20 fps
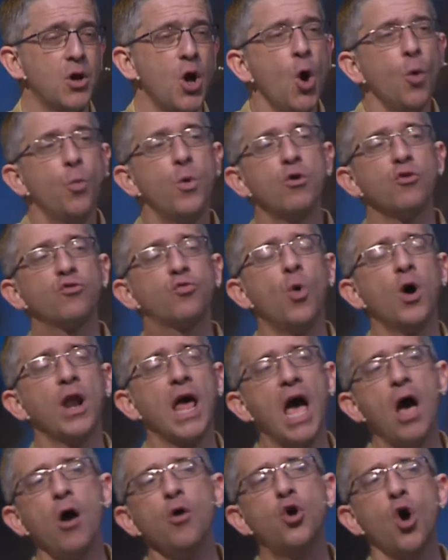Whereas what
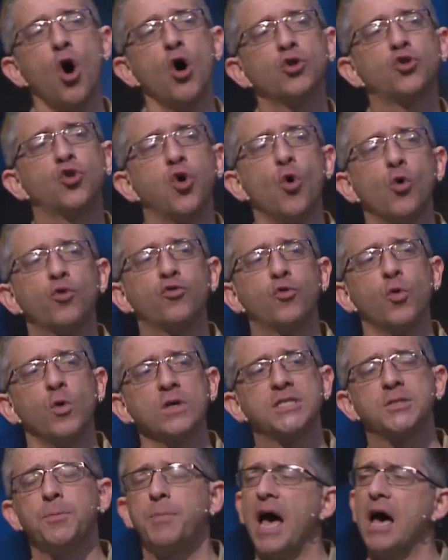our God talks to
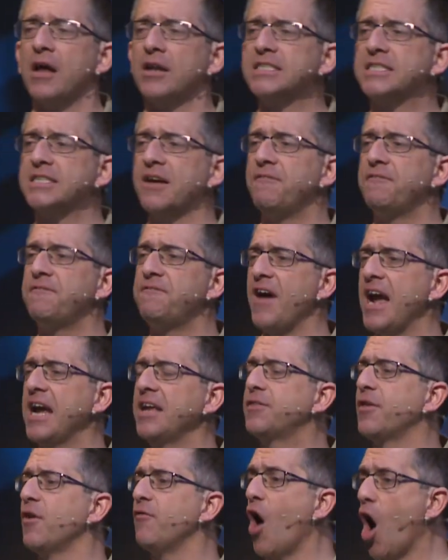us about is a
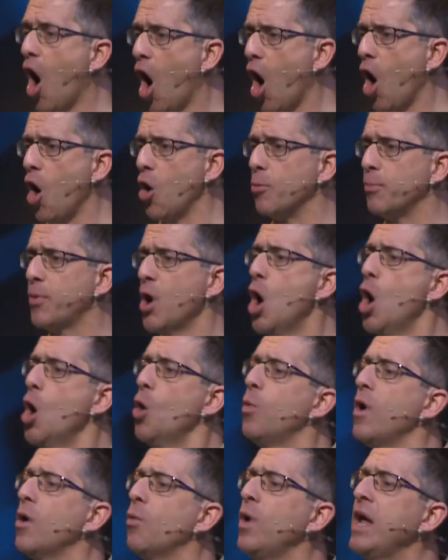faith of hope,
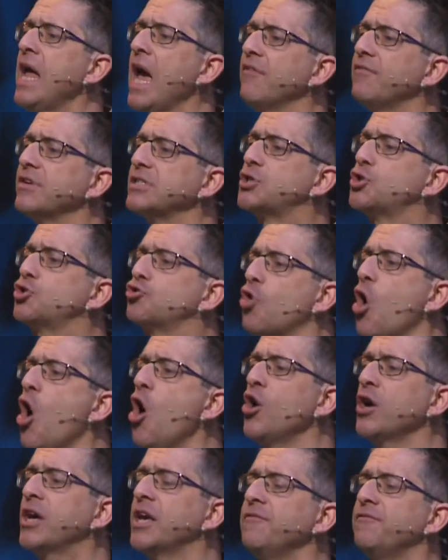where we have a
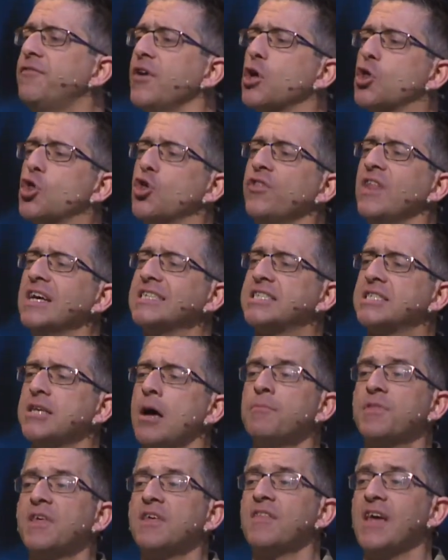strong conviction that
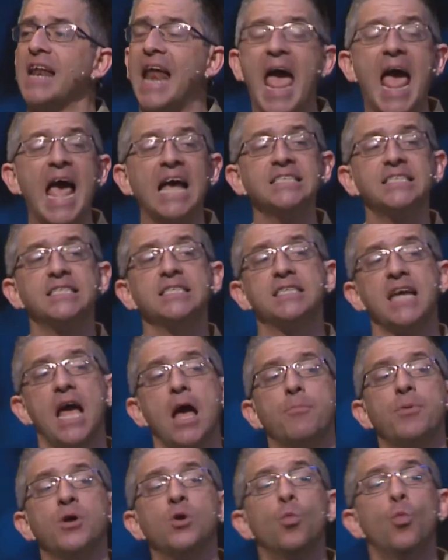something that hasn't
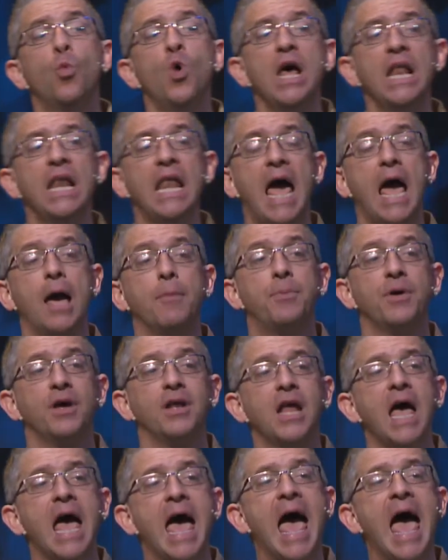happened will
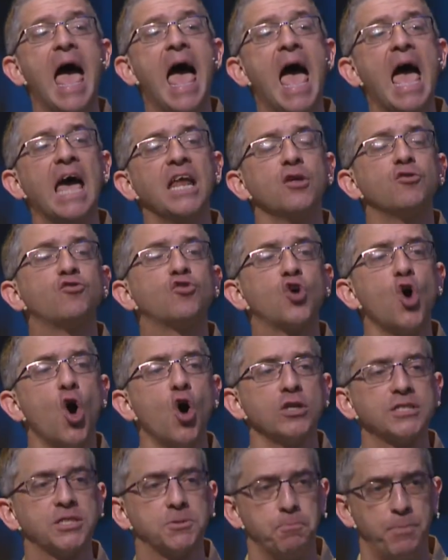happen and it's
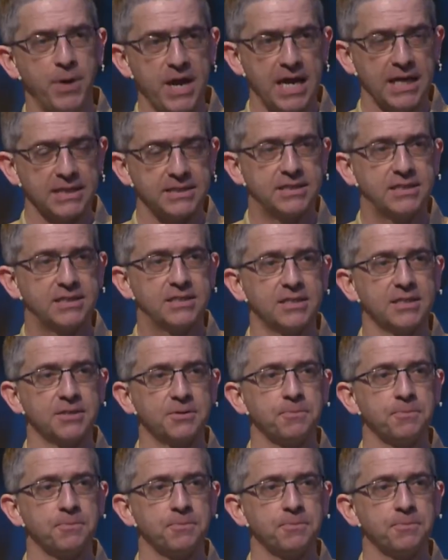God's best.